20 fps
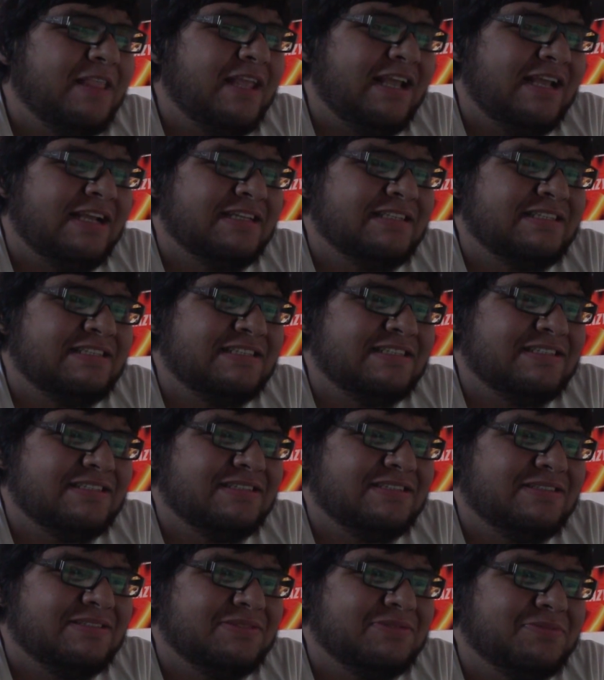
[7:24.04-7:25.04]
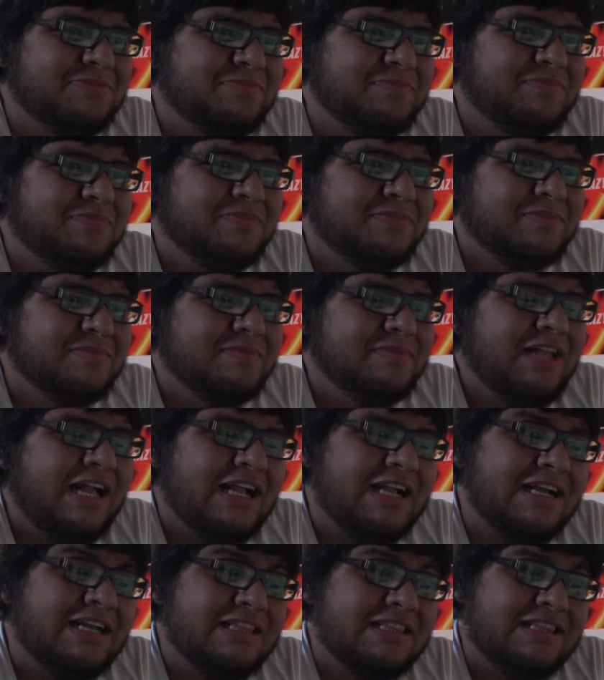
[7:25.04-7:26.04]
And so
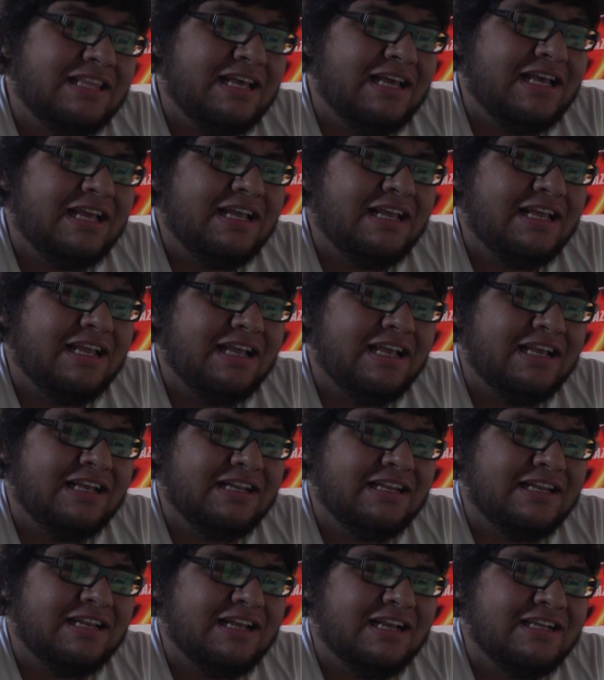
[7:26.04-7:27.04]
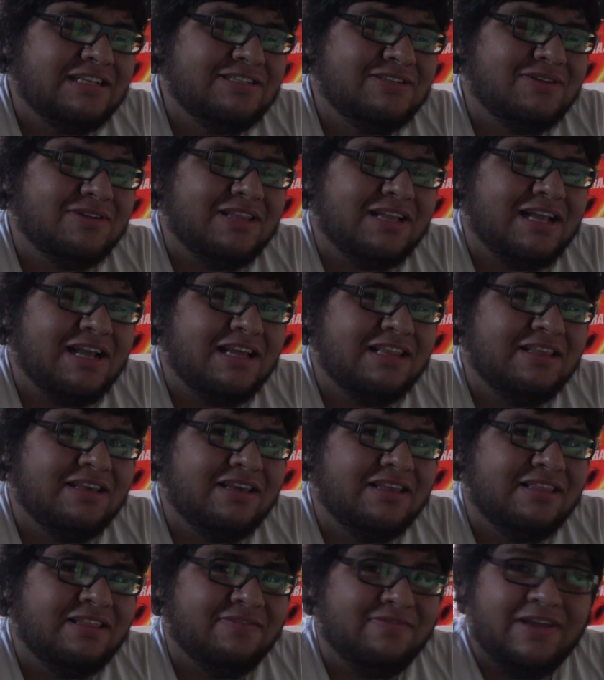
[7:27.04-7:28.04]
I got that, and I showed the guy
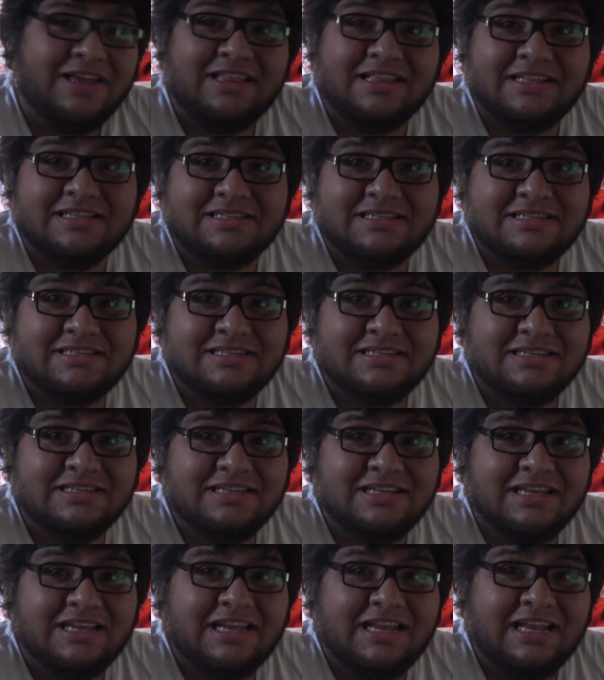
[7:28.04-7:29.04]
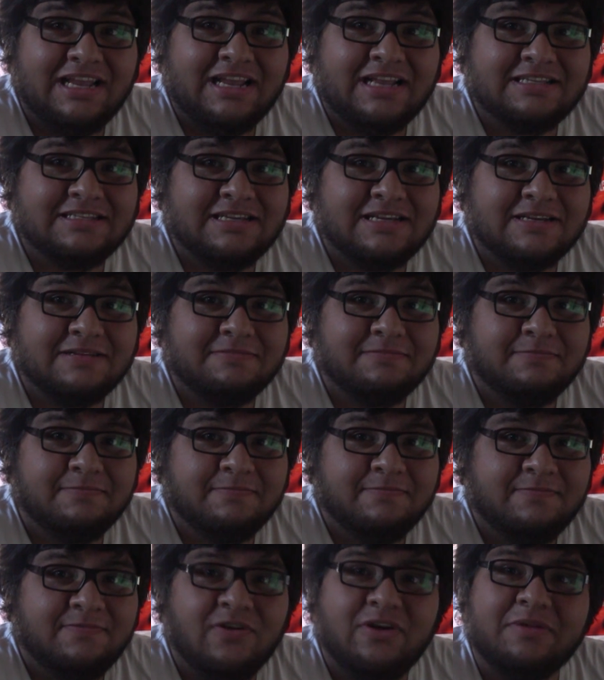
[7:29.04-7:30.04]
the valence, and he's like,
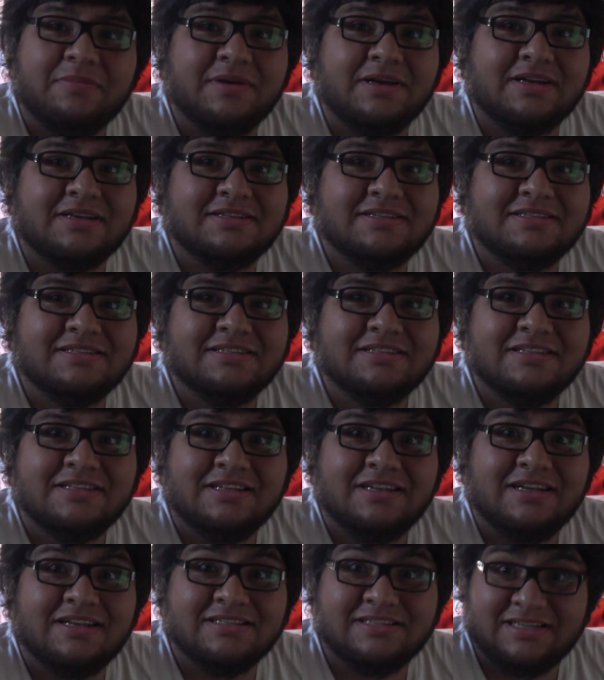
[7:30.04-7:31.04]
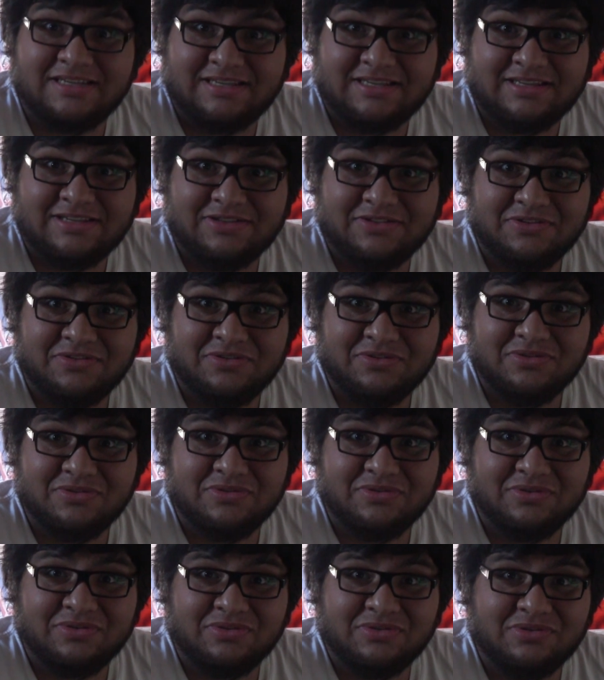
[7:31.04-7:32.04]
$40. I was like,
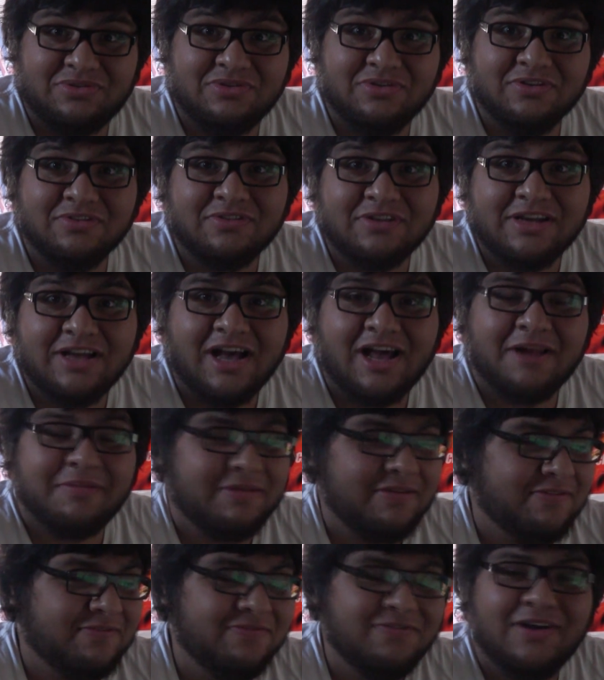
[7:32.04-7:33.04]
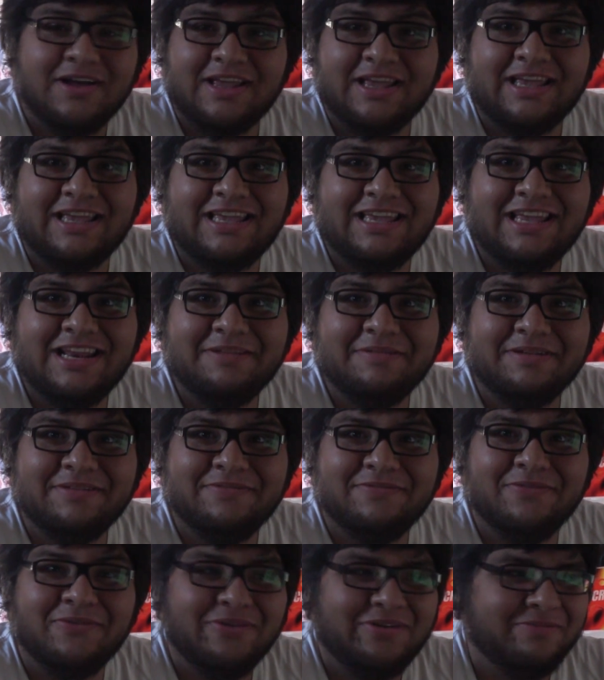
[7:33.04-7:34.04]
you gotta be fucking kidding me,
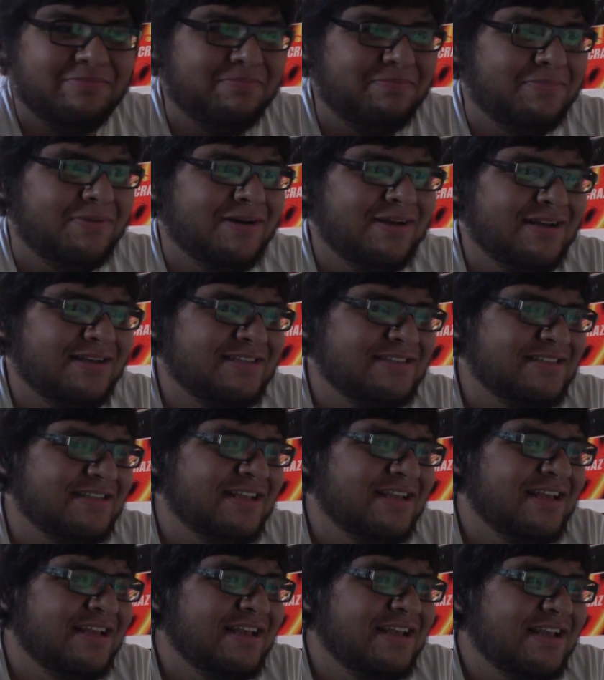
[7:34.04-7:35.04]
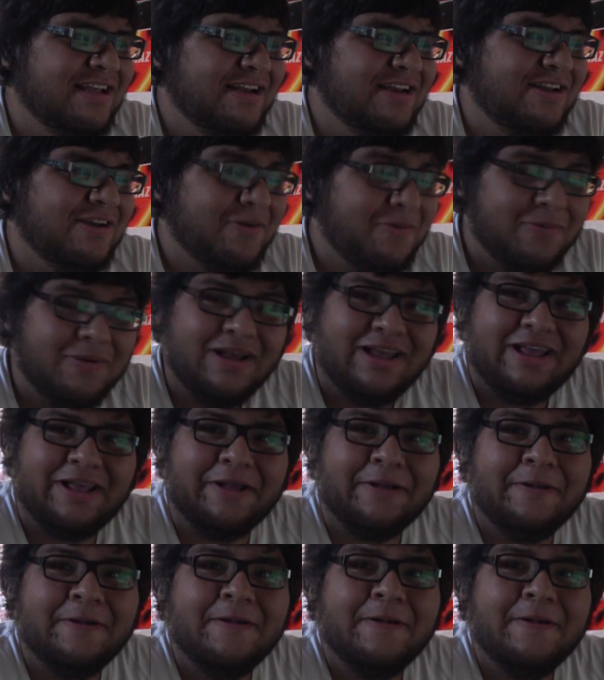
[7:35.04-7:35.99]
$40? No way.